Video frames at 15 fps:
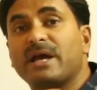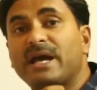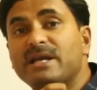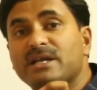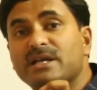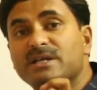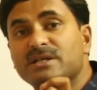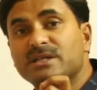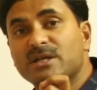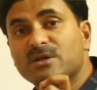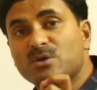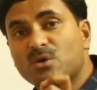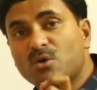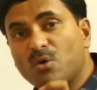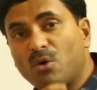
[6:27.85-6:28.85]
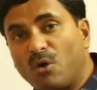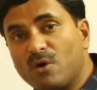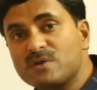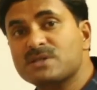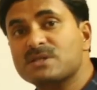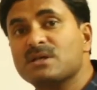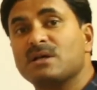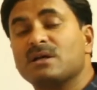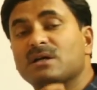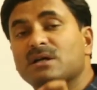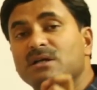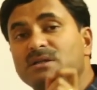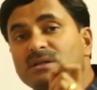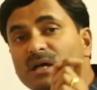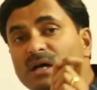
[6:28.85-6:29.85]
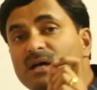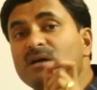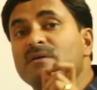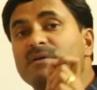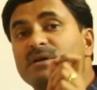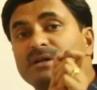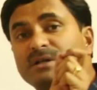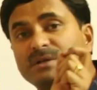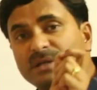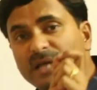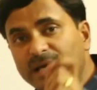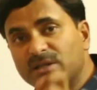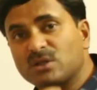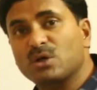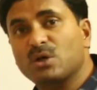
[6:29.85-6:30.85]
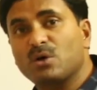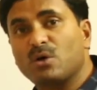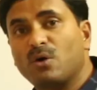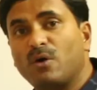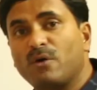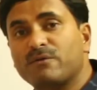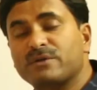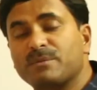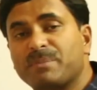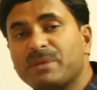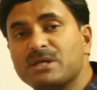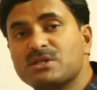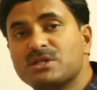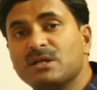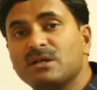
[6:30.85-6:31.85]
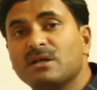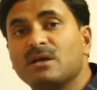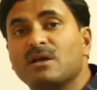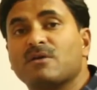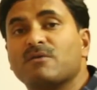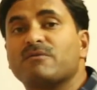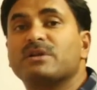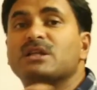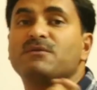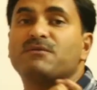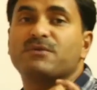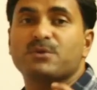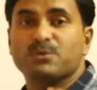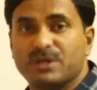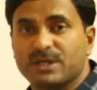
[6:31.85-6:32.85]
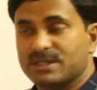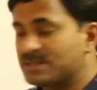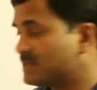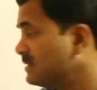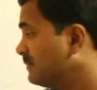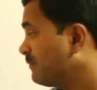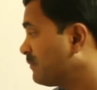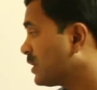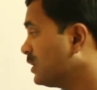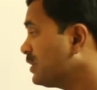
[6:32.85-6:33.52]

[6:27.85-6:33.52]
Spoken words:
and it can cause the death of the patient within few days.